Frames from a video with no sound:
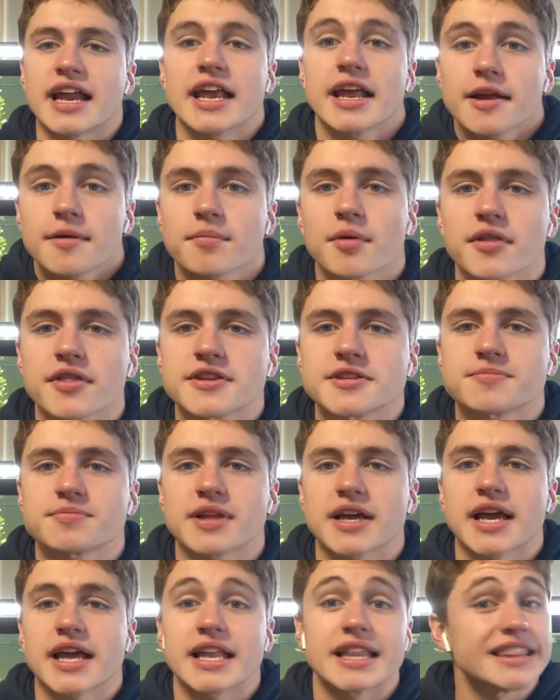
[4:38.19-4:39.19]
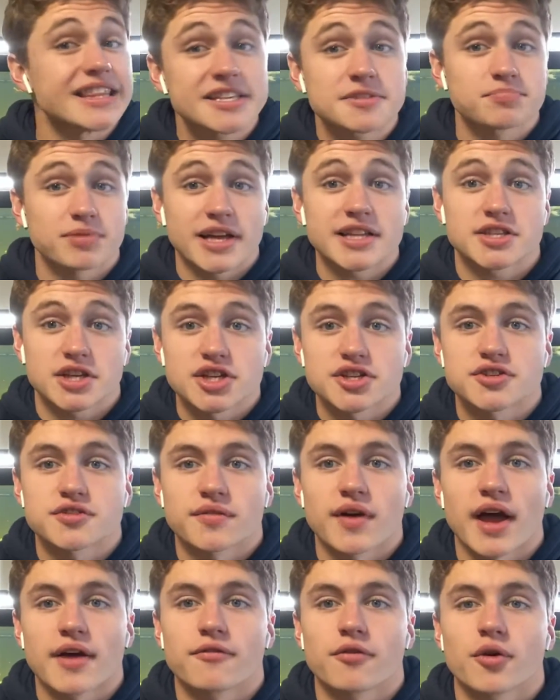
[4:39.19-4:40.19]
eat up on this plant's gonna
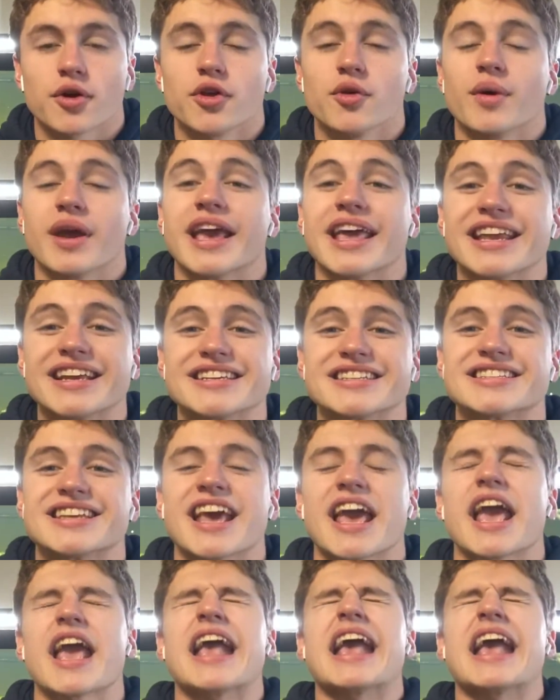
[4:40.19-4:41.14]
survive for you. It is